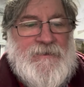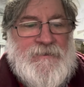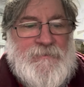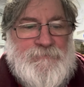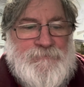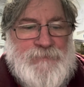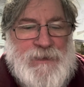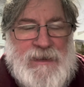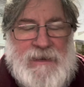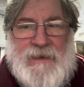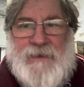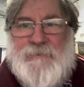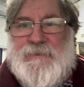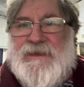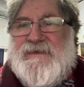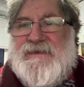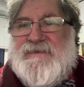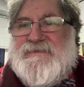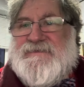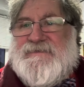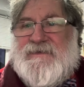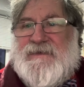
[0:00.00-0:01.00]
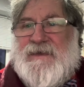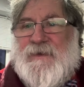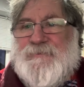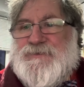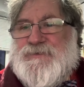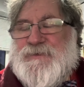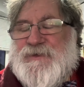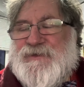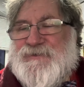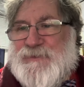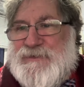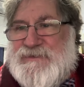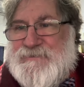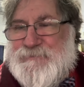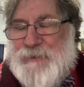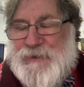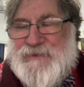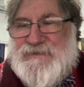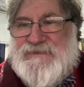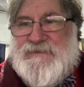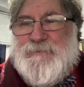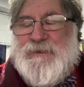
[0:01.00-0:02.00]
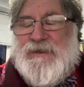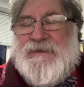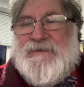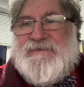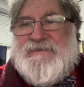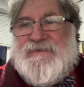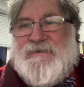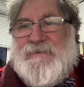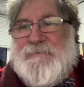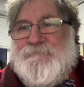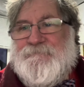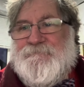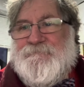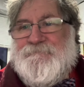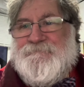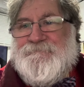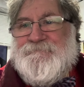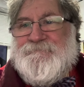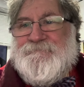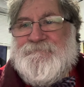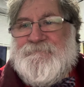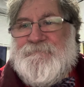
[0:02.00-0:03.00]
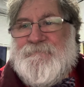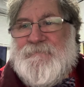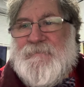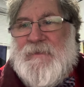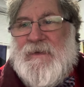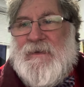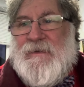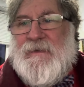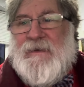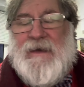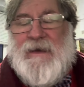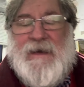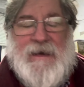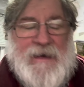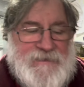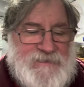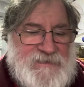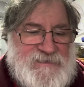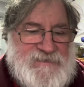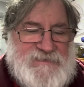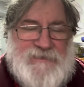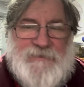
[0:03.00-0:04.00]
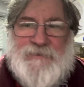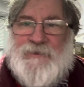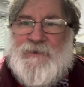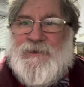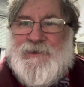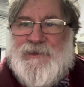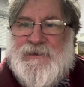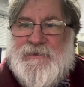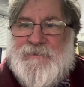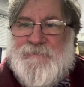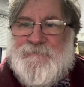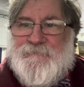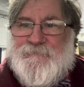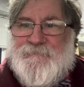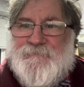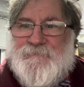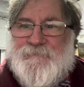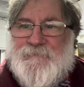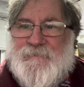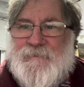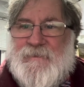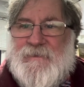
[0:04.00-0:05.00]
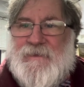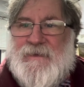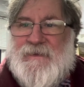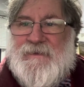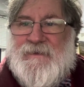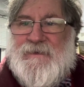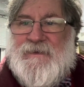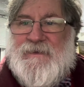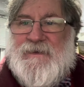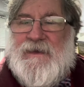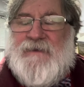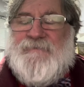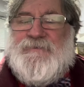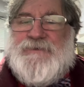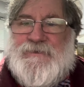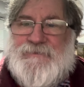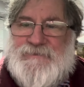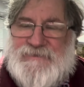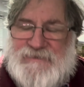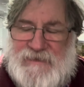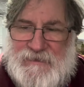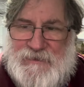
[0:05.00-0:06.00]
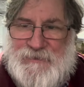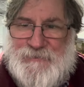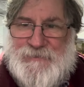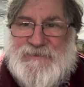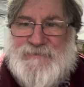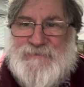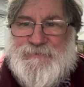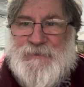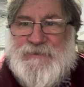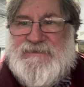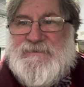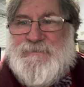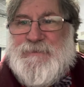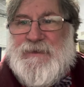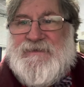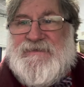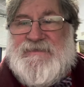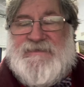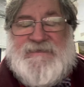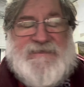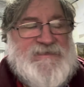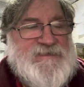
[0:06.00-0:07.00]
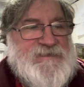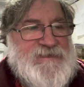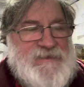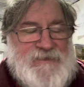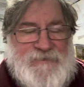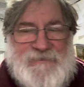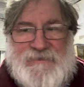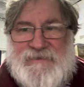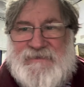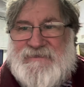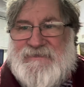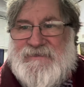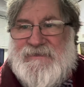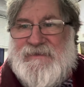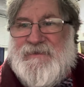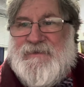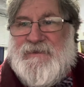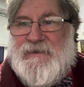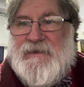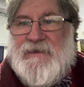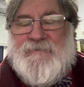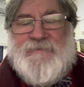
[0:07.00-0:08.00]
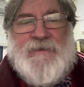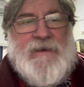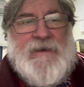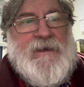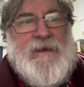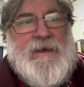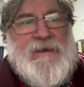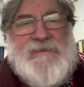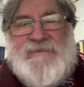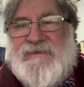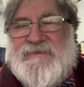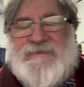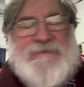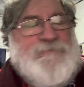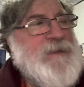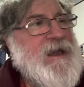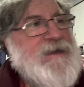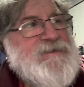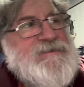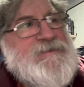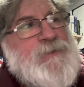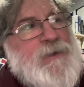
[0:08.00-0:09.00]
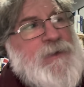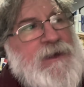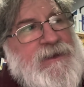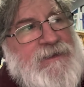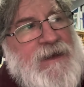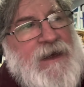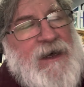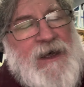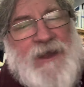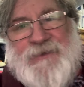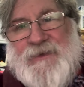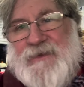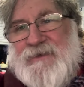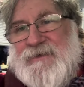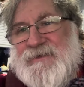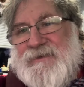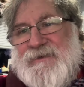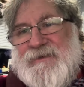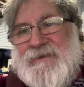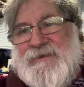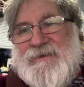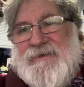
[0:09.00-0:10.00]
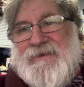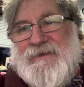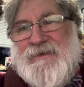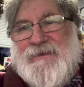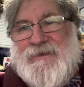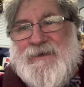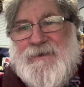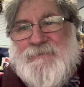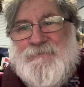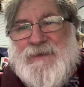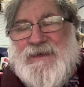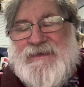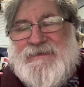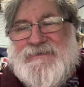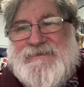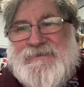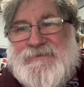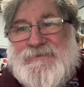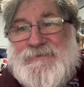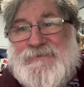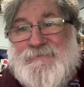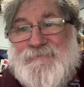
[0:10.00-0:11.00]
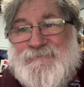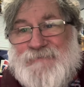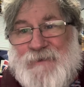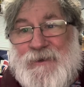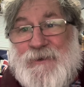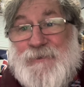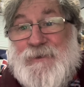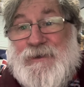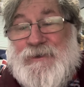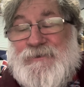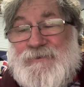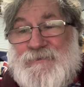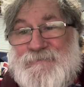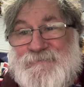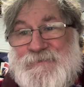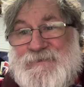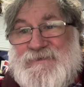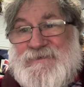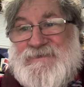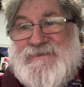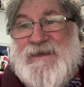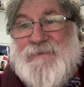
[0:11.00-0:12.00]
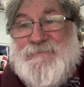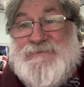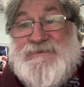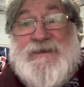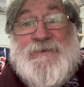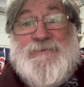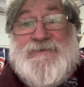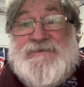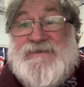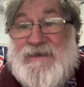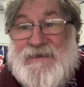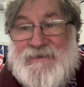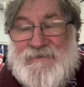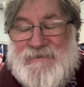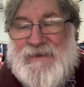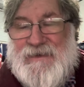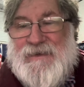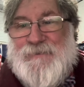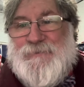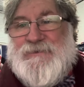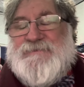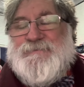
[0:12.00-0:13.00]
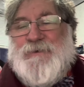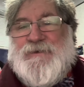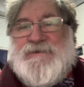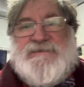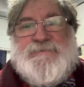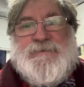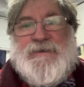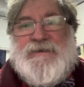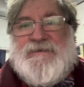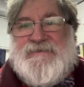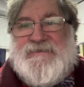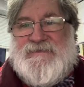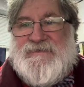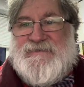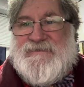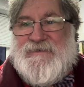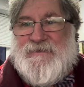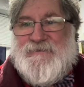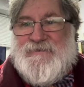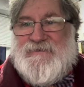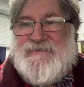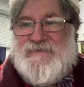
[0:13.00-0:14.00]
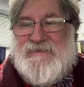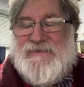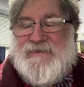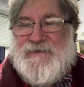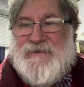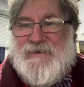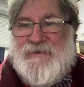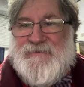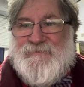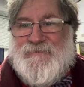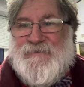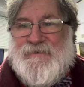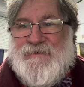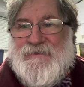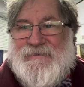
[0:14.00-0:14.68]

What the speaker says: Being a minister comes with responsibility, and it's an honour. And if you don't take your responsibility seriously enough, it doesn't matter whether other ministers who follow in your footsteps don't take their responsibilities seriously enough.